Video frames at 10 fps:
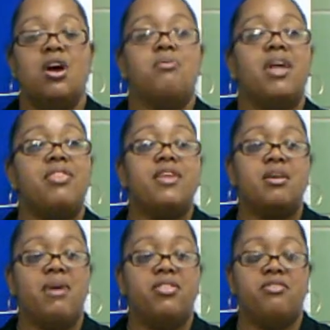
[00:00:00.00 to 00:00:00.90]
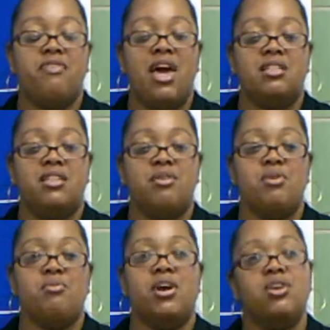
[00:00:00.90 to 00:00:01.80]
When I think about the fact that
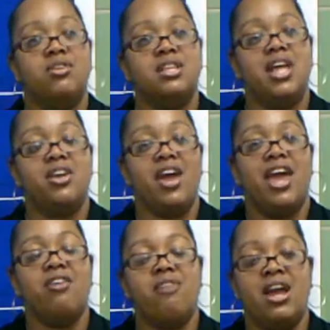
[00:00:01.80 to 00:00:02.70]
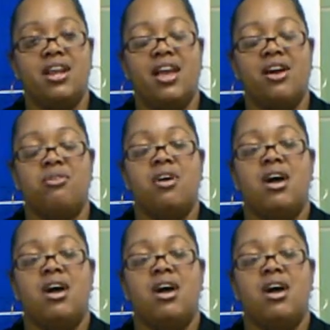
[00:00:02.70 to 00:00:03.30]
we're working on the letter A right now,